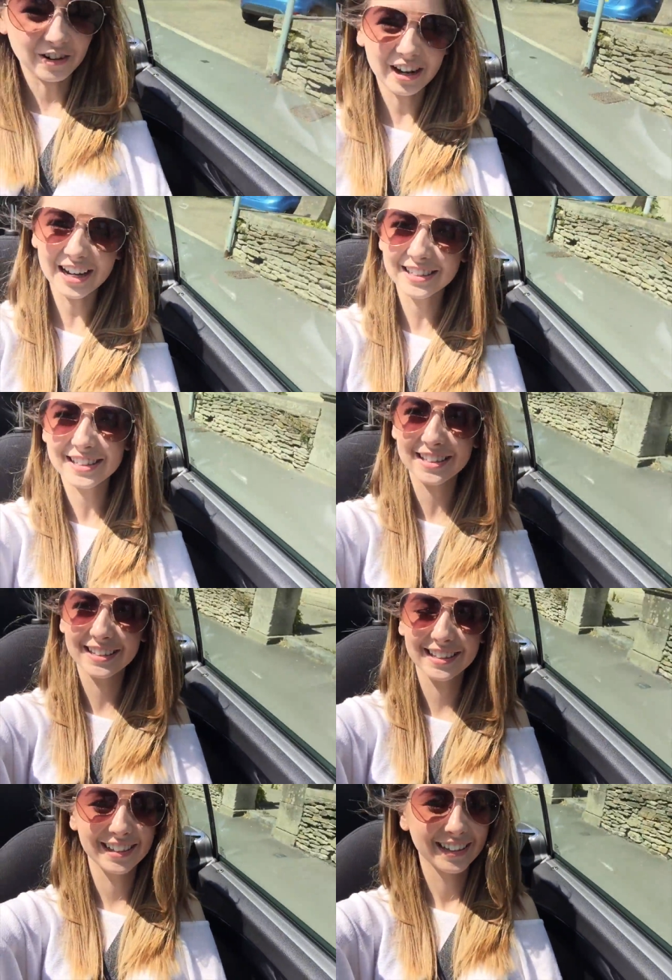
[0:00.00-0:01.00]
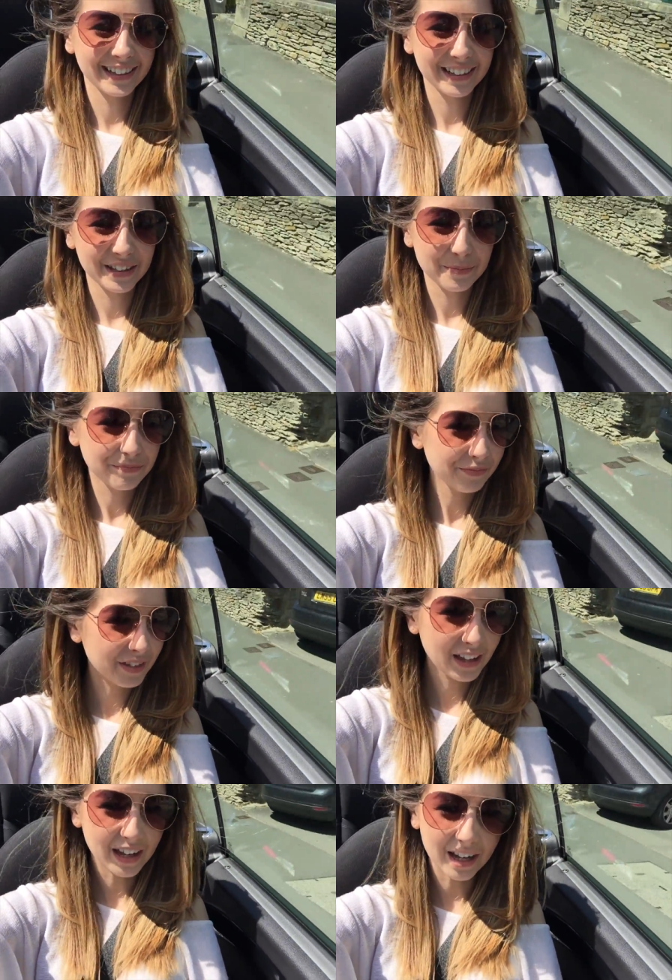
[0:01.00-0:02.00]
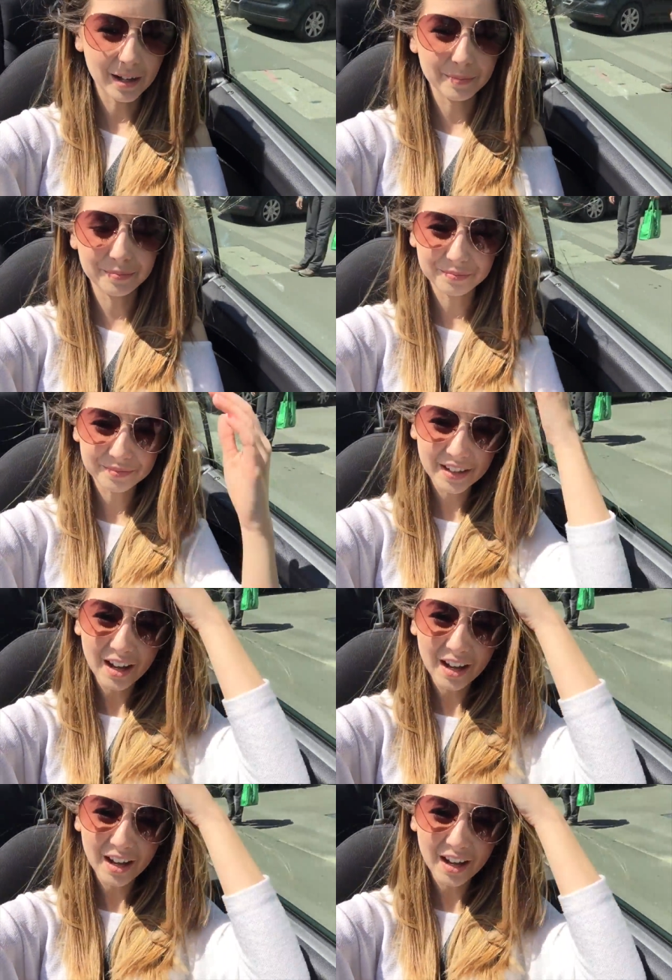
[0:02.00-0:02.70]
there he is. Um,